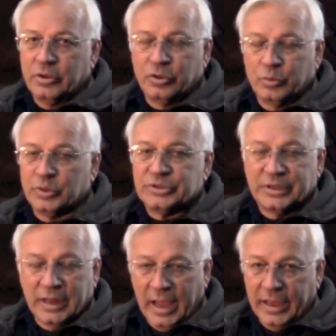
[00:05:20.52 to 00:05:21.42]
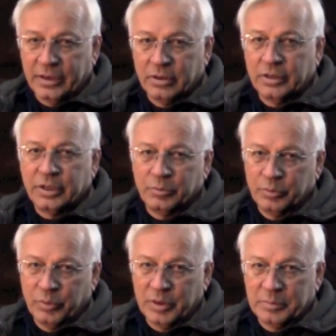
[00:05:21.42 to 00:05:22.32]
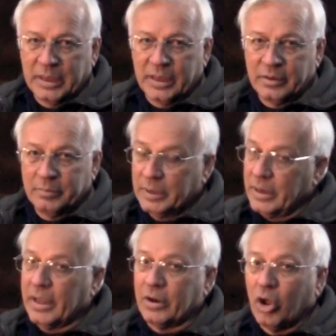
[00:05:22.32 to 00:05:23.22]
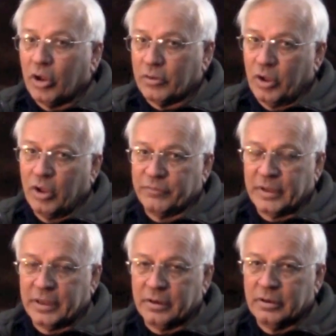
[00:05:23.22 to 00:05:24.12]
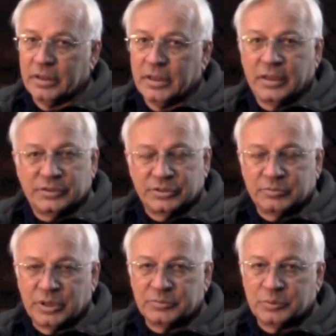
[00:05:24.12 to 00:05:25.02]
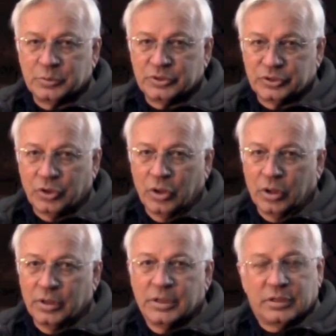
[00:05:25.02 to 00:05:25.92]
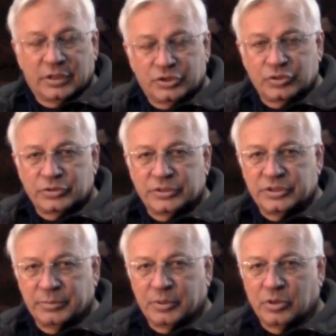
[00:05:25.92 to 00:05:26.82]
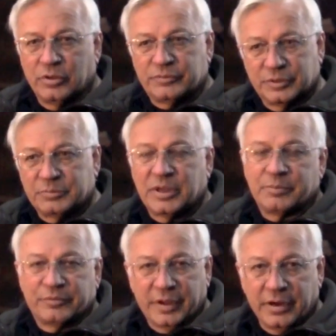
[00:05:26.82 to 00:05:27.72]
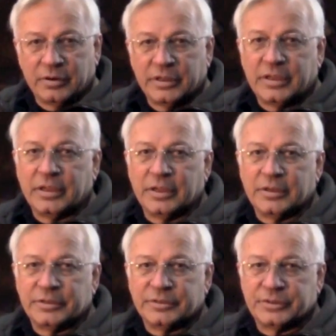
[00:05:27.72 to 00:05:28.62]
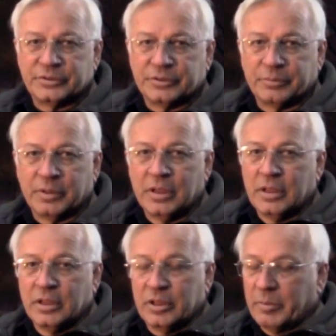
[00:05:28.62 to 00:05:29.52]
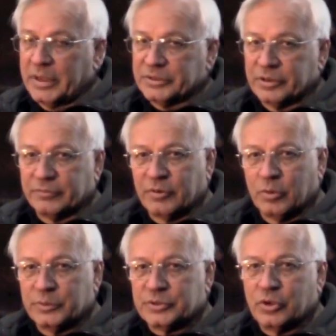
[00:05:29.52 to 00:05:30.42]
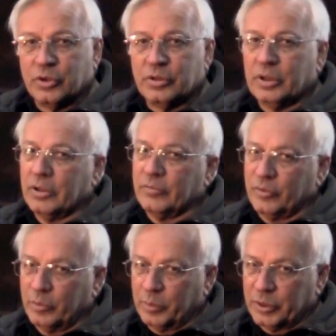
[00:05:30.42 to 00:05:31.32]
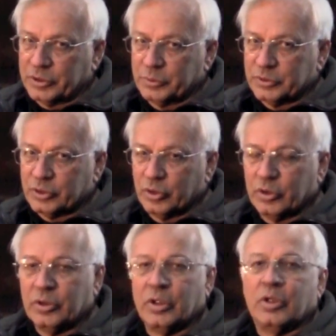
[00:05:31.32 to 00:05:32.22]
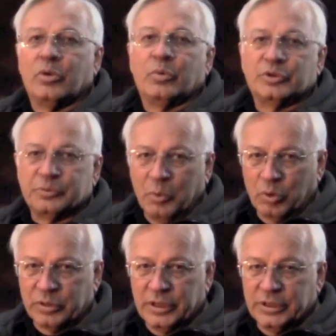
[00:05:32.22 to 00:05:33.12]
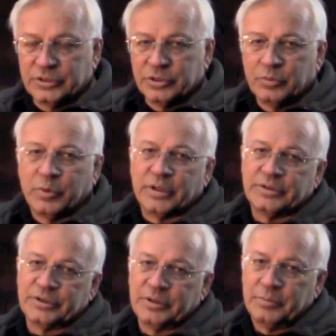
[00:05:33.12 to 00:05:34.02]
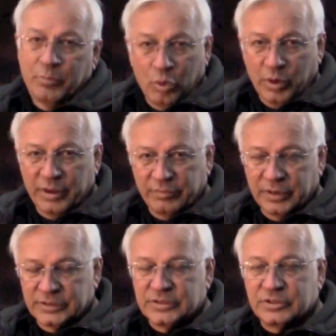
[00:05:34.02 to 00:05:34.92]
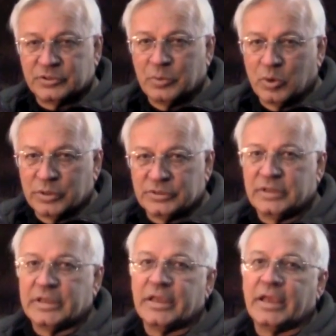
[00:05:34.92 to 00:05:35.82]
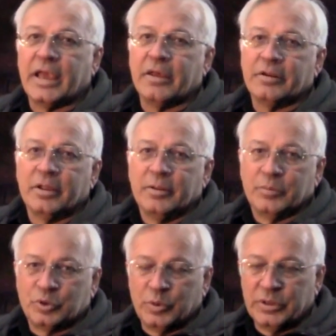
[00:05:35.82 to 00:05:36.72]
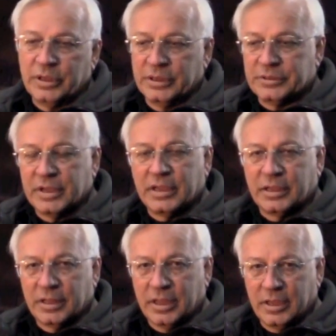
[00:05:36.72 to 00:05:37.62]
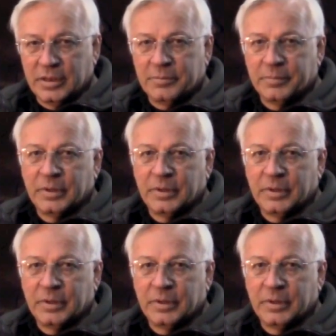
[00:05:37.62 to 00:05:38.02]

In other words, at idle, it would run bad, but not off idle, and sometimes it would stall. That's usually typical of some type of air leaking into the system. The mass airflow was good, fuel pressure was good. We smoked the engine, we can see more evidence the smoke is leaking out, between the intake and the head.